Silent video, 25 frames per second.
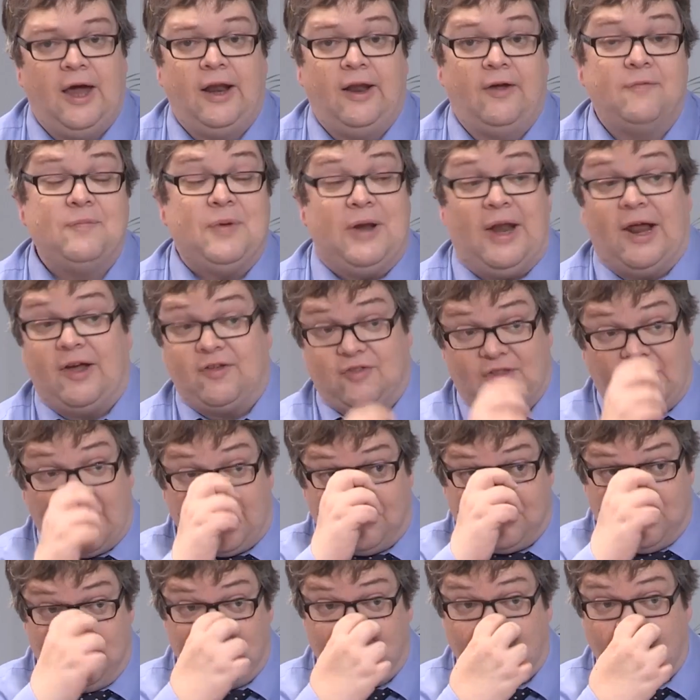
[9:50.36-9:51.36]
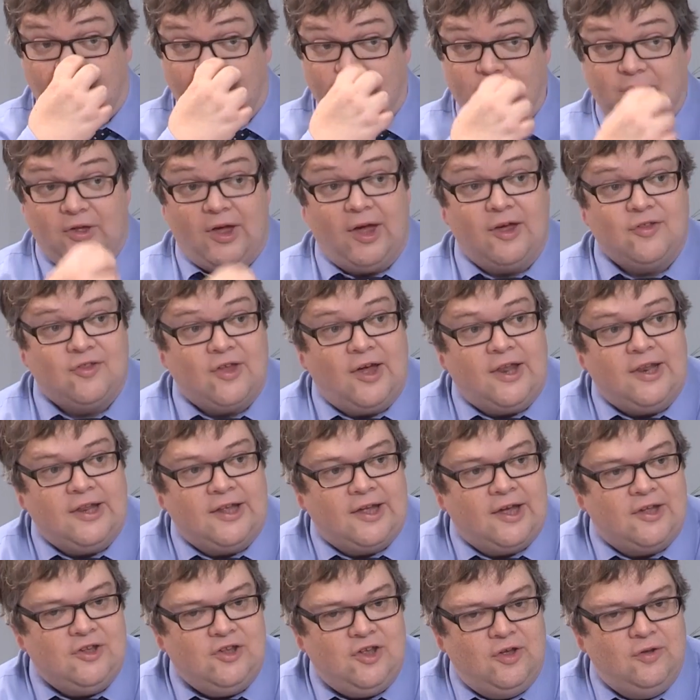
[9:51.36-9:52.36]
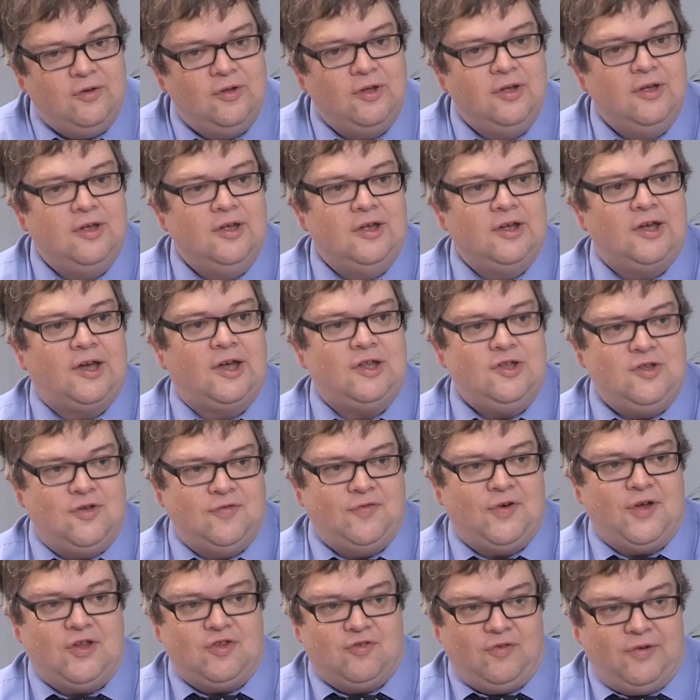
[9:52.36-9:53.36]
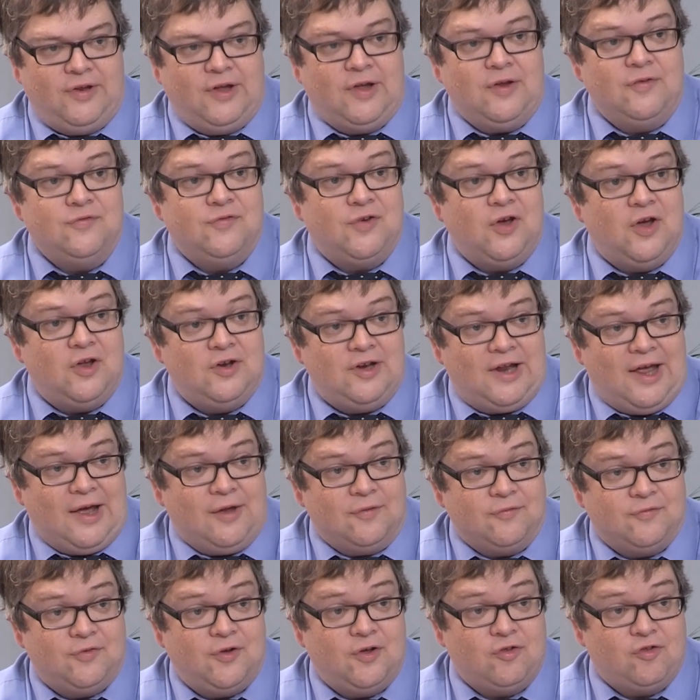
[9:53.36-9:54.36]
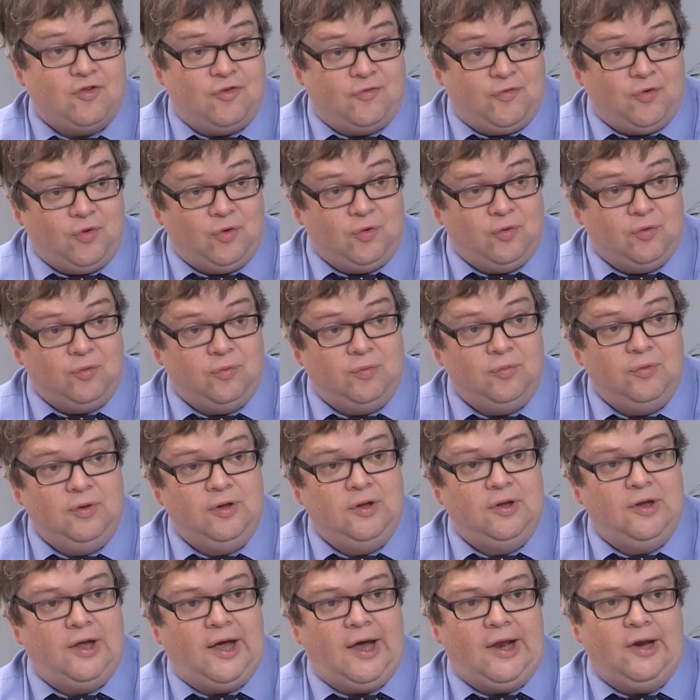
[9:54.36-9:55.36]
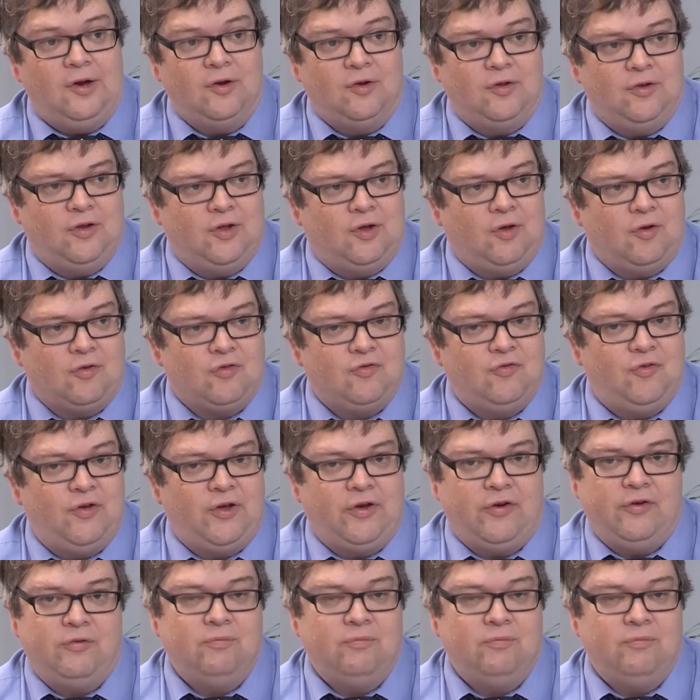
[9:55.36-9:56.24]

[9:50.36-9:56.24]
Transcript: And I've been asked that a few times, exactly. Can you effectively convert down first of all and look at the cost figure?